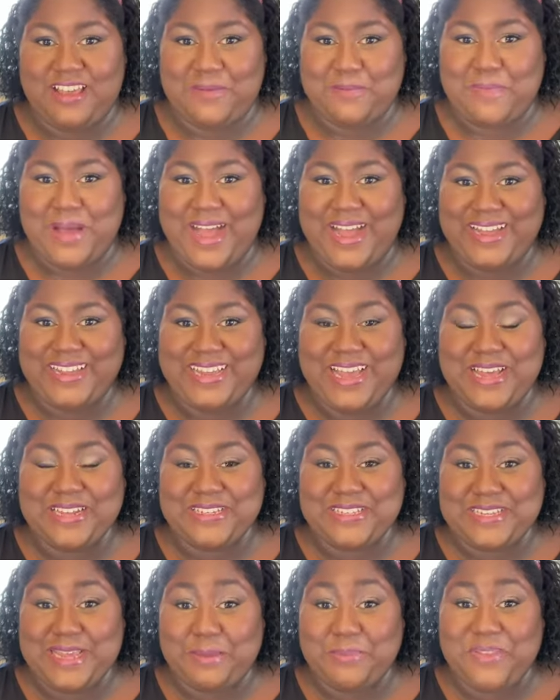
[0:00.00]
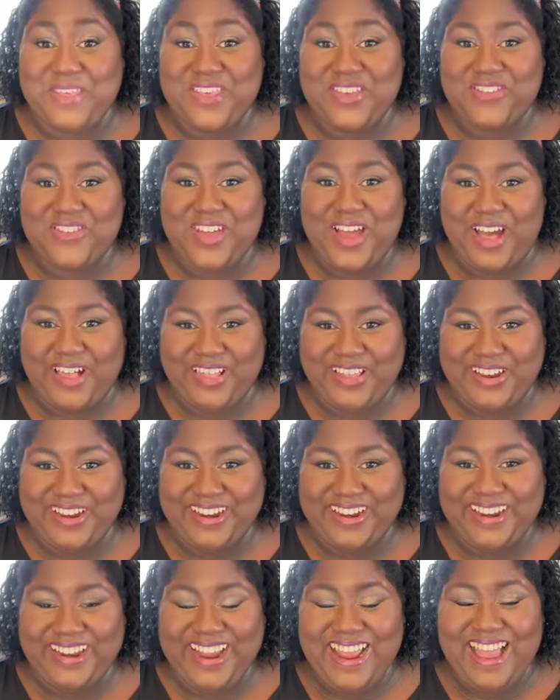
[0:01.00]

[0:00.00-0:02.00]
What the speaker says: my depth of color,